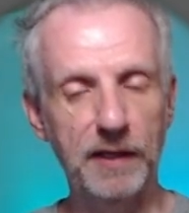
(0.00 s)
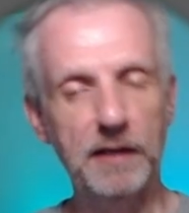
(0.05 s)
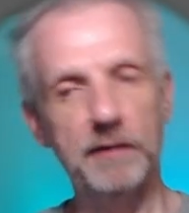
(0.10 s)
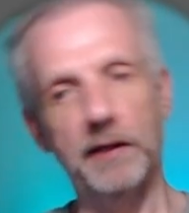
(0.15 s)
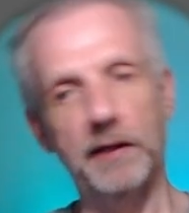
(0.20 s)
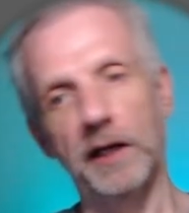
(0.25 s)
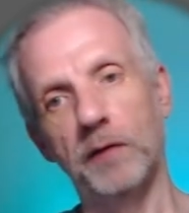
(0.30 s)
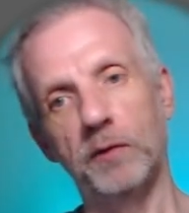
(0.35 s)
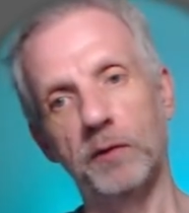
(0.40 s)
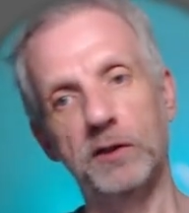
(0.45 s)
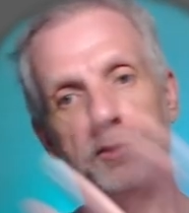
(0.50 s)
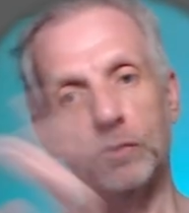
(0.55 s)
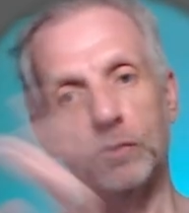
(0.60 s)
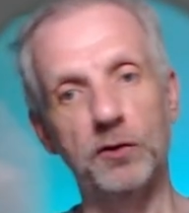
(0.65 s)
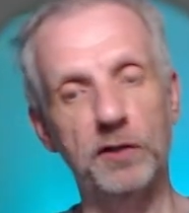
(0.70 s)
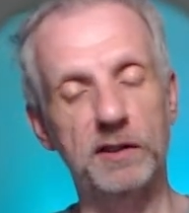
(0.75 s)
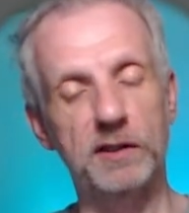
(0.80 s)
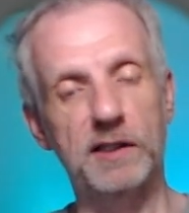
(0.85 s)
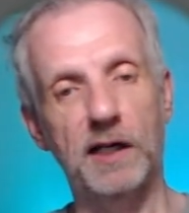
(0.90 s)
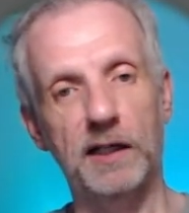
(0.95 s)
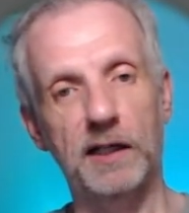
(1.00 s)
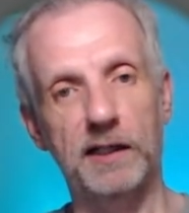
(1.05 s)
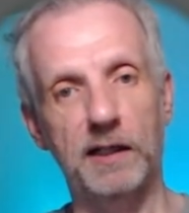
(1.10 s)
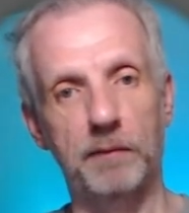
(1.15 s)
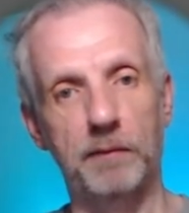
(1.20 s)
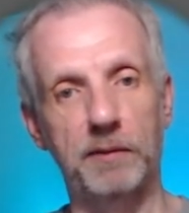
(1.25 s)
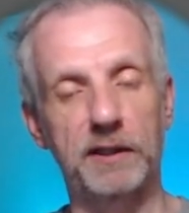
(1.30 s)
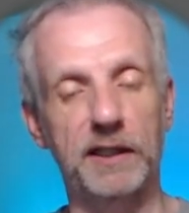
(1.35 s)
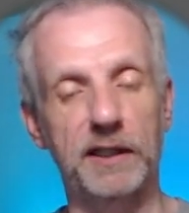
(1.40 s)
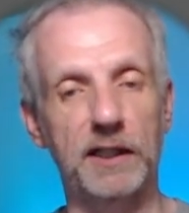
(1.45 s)
Then I went to the target
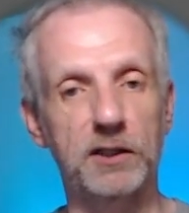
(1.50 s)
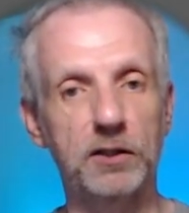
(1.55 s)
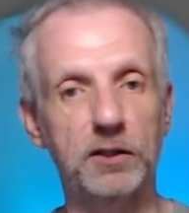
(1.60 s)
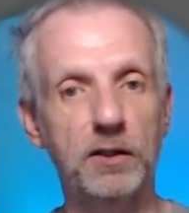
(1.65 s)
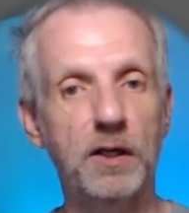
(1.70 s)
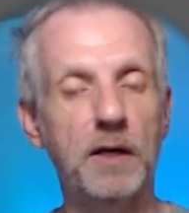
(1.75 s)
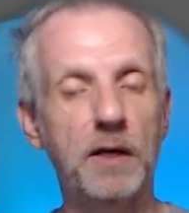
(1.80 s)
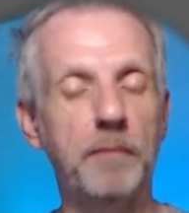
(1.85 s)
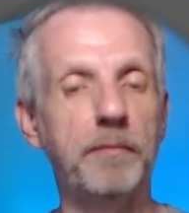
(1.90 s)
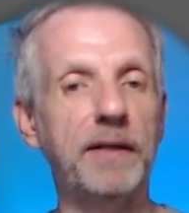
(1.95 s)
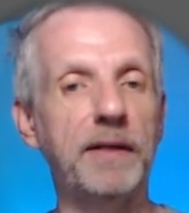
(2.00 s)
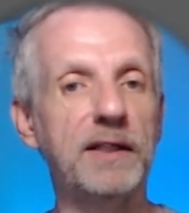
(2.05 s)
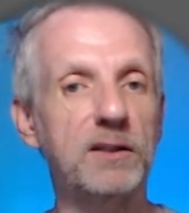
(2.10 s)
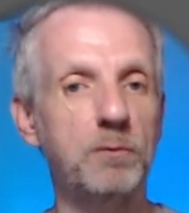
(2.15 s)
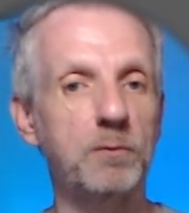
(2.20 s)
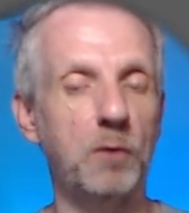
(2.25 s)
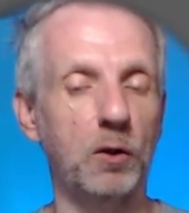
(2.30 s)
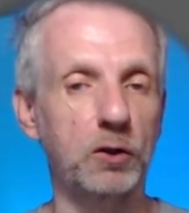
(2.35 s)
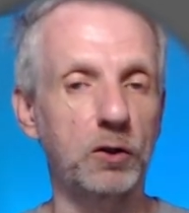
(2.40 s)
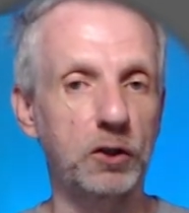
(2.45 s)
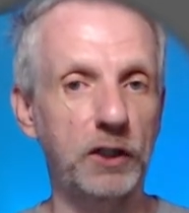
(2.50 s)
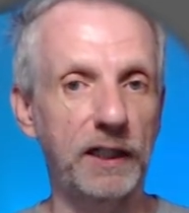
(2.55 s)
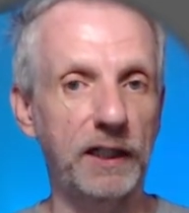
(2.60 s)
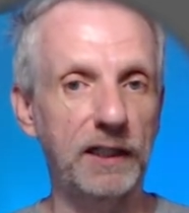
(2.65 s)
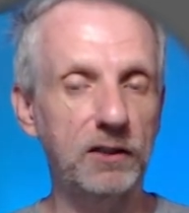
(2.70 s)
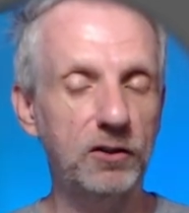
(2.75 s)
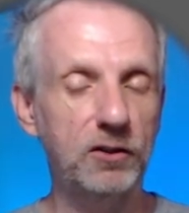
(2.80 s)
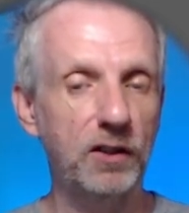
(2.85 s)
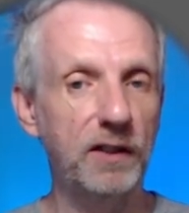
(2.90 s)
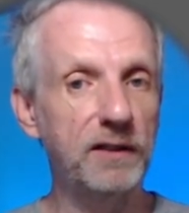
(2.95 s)
application, made a small
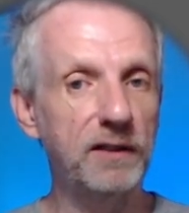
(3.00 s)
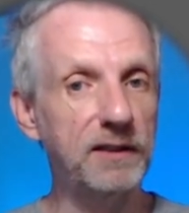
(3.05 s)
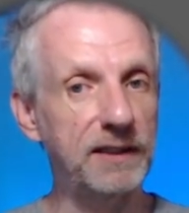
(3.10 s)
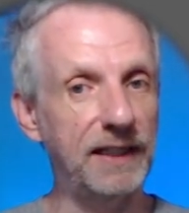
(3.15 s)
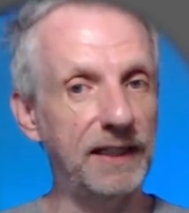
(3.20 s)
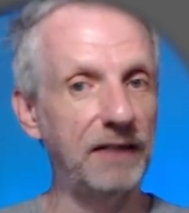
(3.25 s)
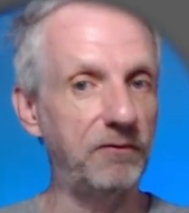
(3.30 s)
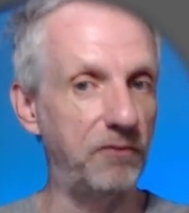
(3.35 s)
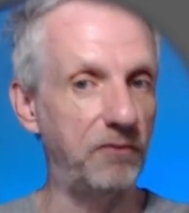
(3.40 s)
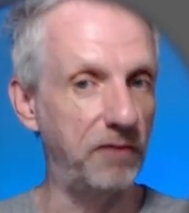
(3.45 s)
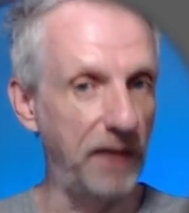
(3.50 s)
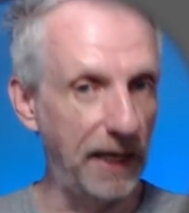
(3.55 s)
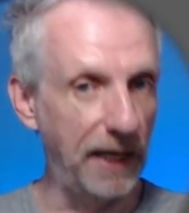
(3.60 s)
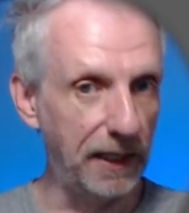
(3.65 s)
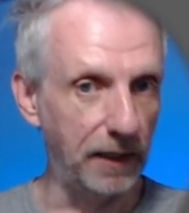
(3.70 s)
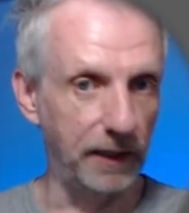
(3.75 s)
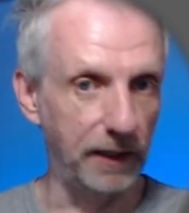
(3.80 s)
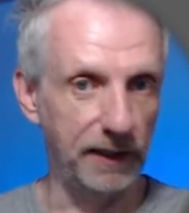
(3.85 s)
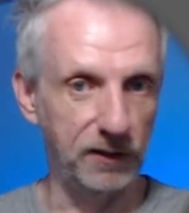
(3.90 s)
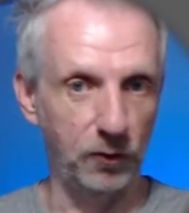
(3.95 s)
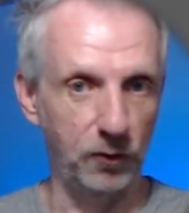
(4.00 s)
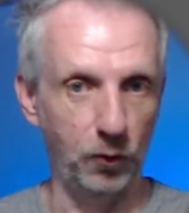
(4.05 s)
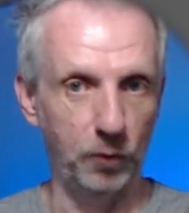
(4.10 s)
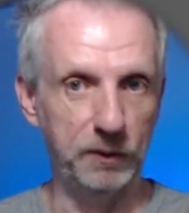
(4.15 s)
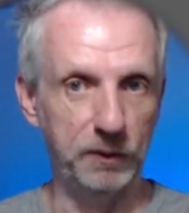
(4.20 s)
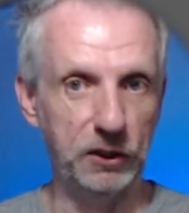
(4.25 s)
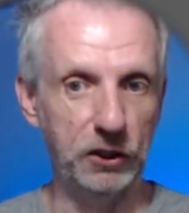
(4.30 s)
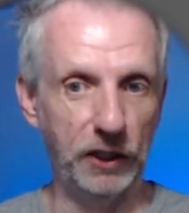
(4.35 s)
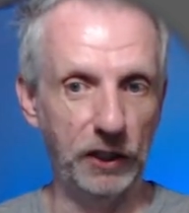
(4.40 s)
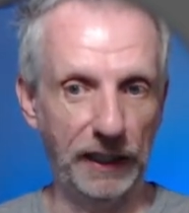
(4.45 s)
change, saved that out as an
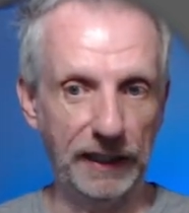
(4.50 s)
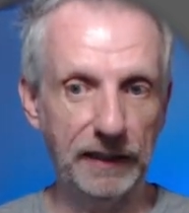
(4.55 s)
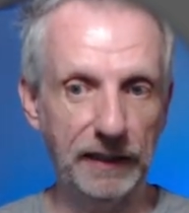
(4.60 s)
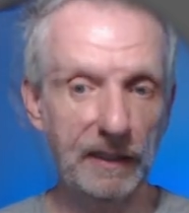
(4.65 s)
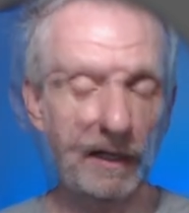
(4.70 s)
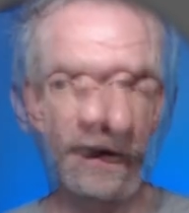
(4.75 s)
OBJ,